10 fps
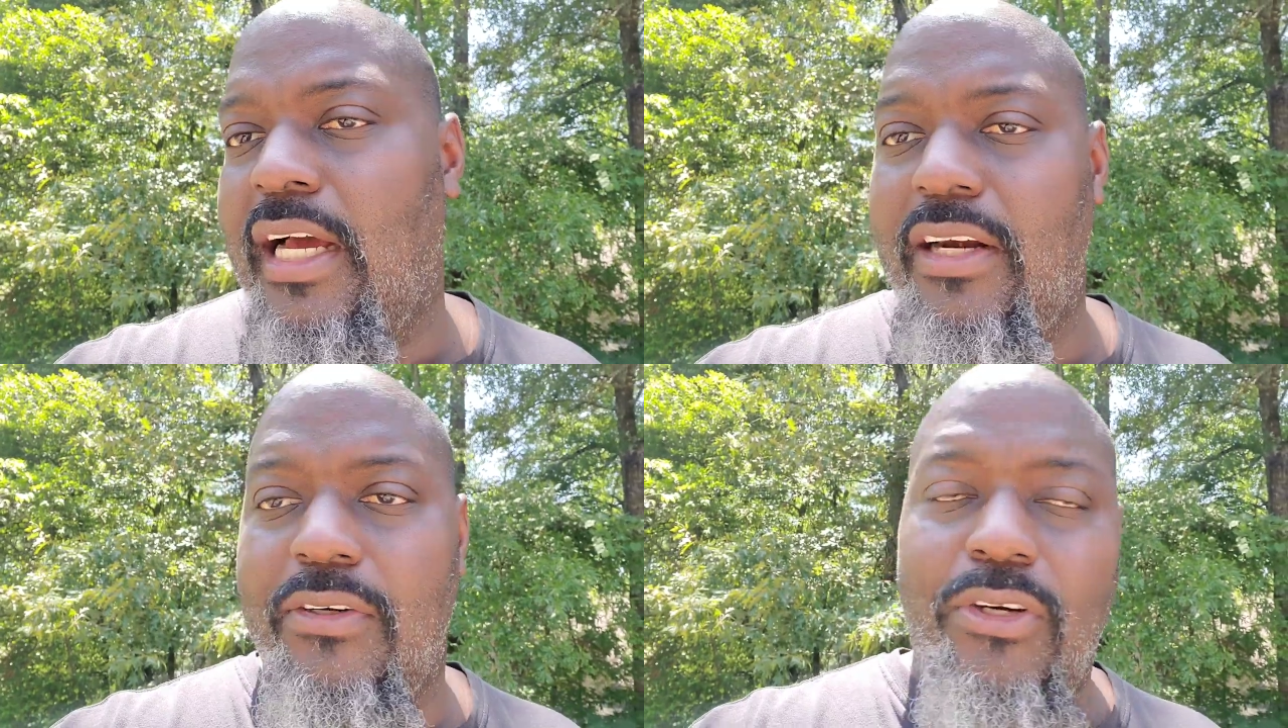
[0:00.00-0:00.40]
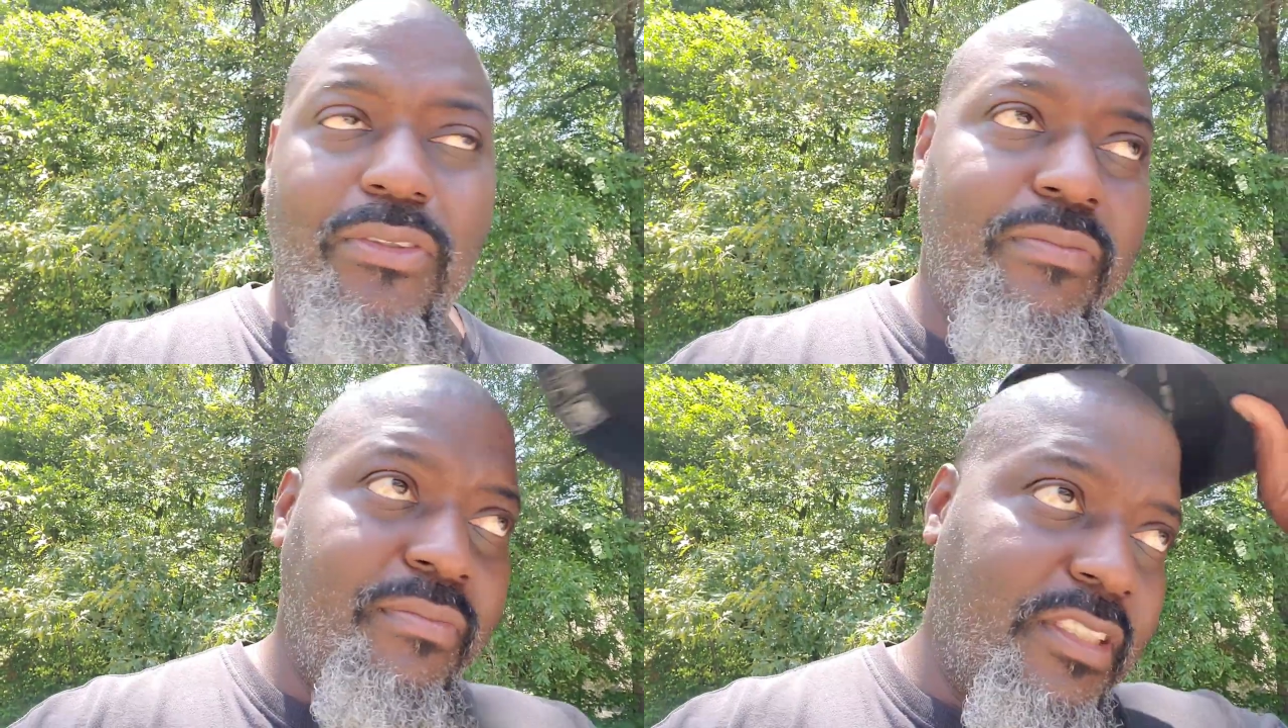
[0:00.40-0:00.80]
I don't
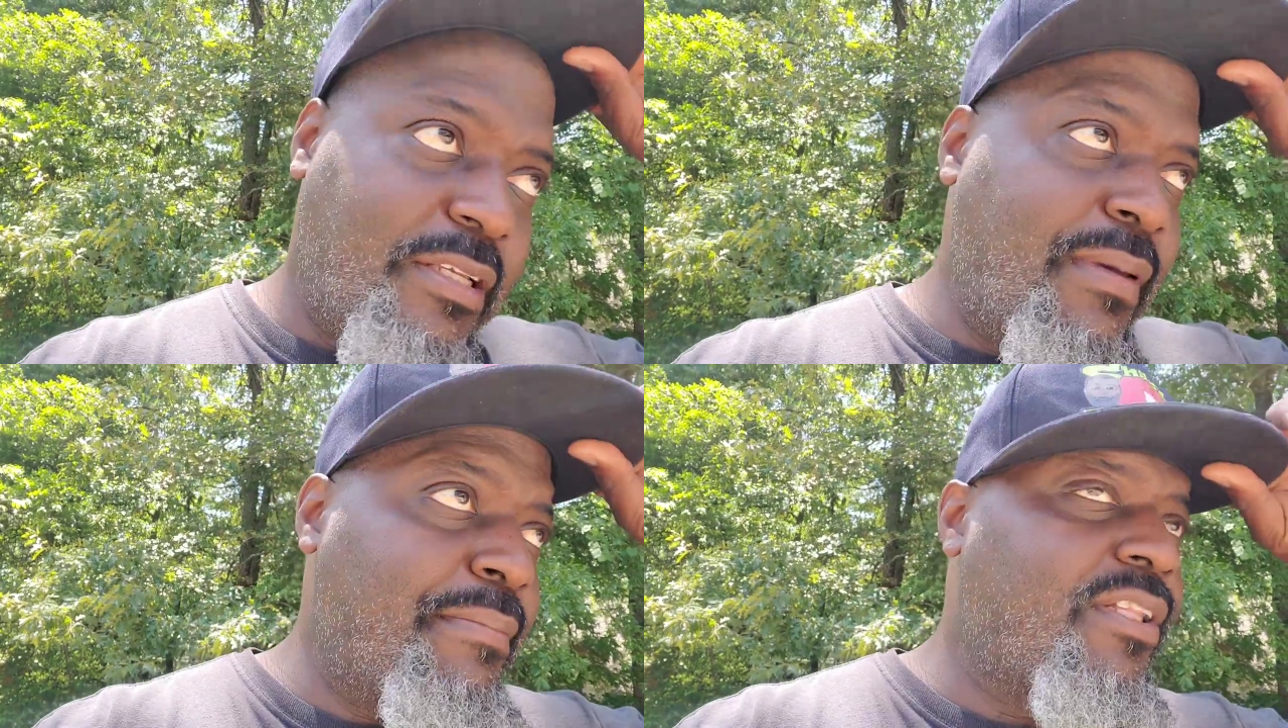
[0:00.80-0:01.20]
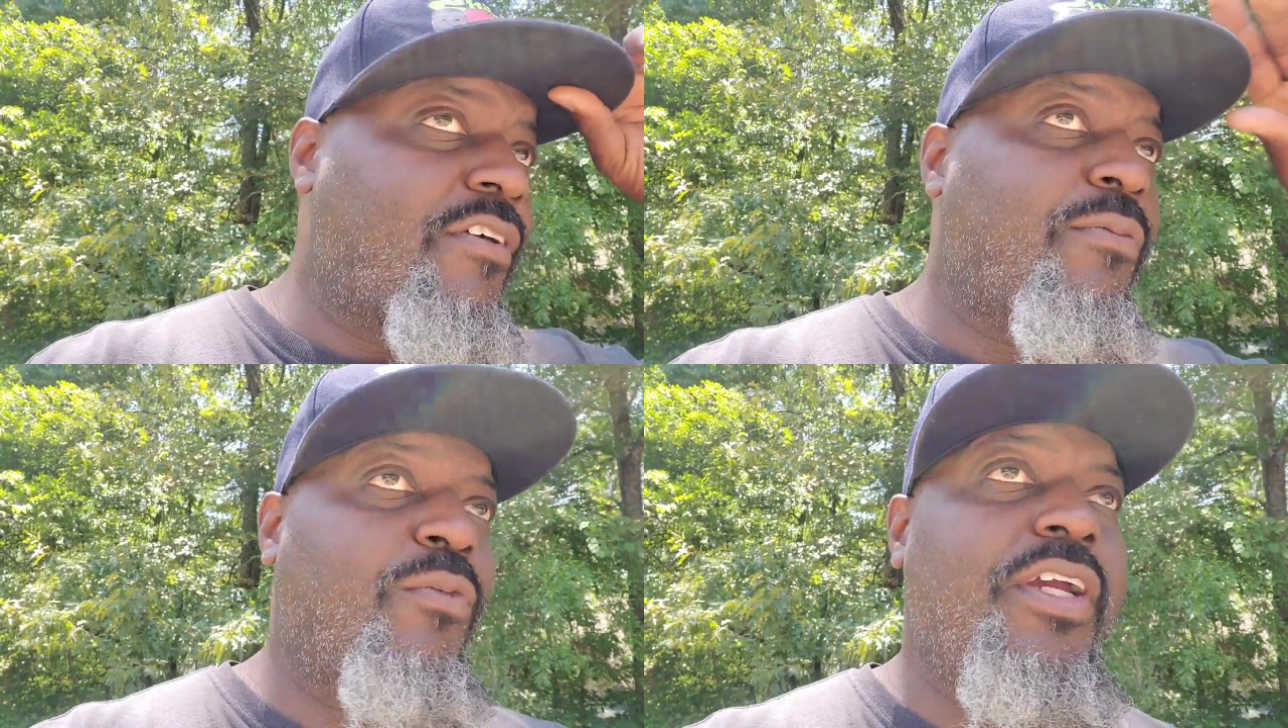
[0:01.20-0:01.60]
know. It made me
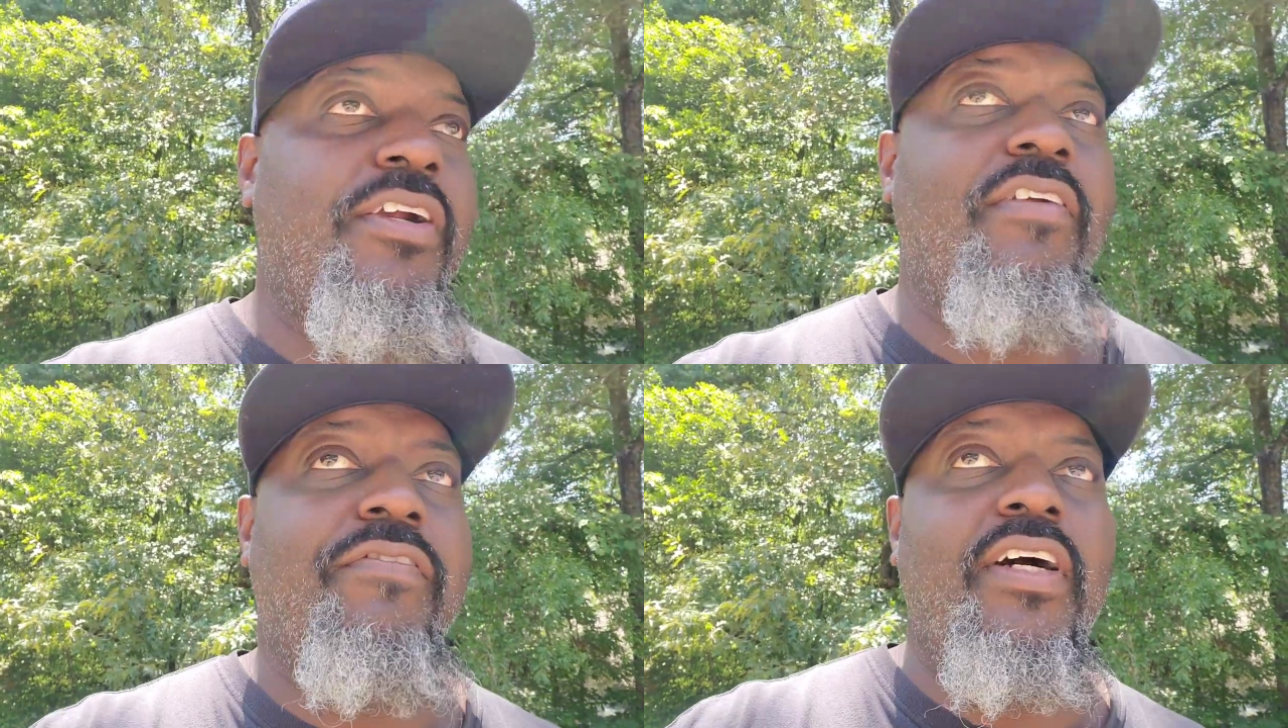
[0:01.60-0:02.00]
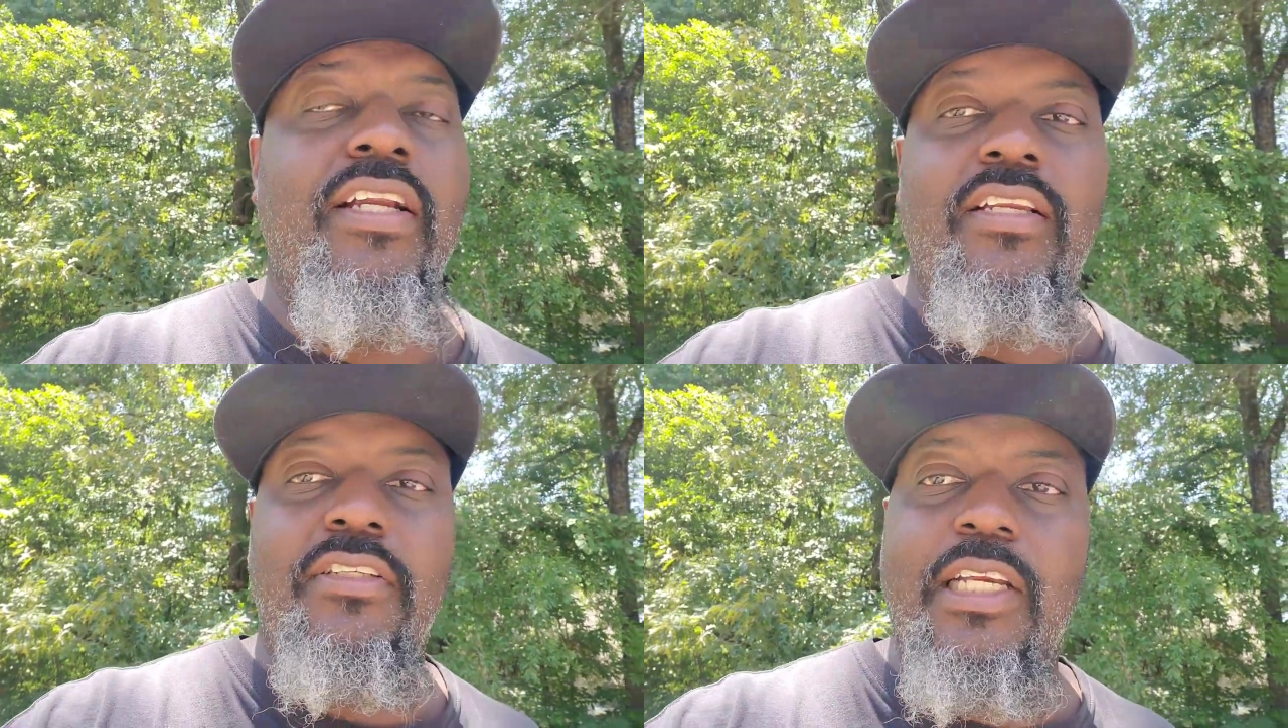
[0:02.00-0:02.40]
look weird and
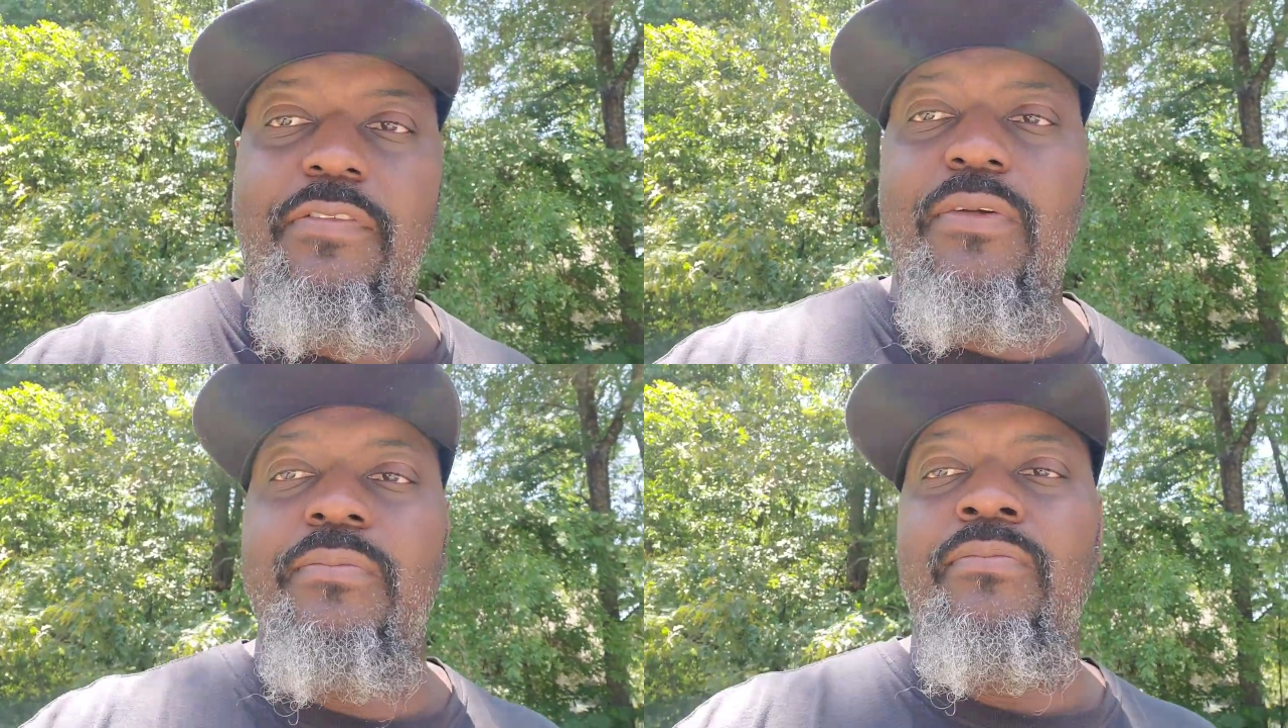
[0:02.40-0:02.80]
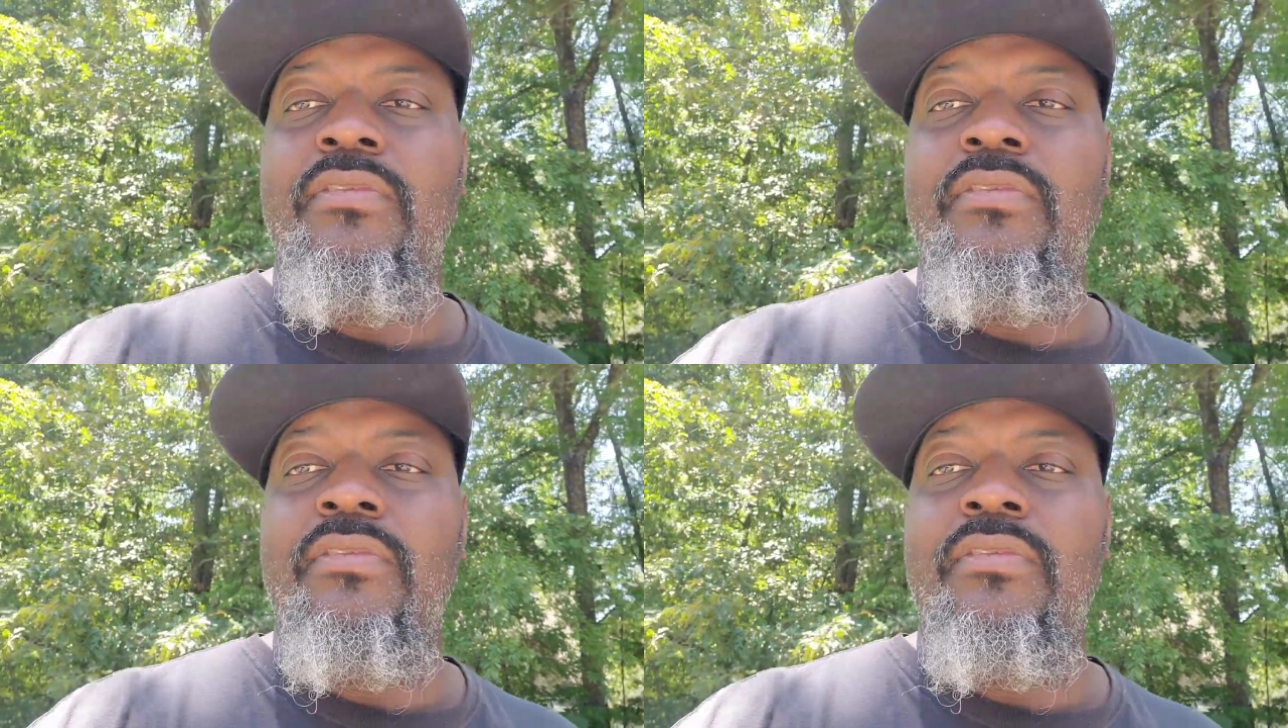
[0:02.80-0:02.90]
funny, look different.